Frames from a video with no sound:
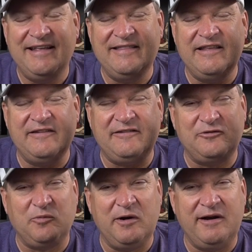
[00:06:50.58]
this
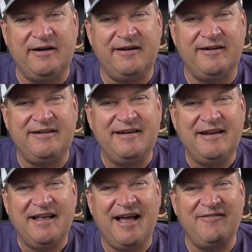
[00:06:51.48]
is weird.
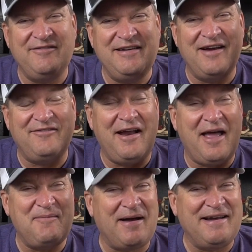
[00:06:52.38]
I've never
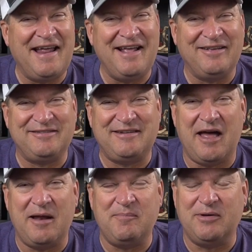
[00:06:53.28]
had my nails
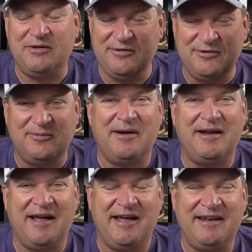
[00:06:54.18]
done, but you know
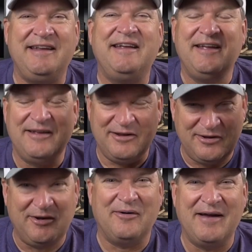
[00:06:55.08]
what, honey?
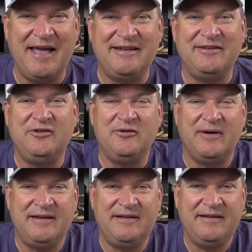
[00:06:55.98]
Go ahead and do
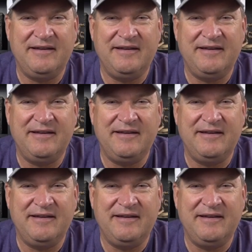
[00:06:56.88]
it.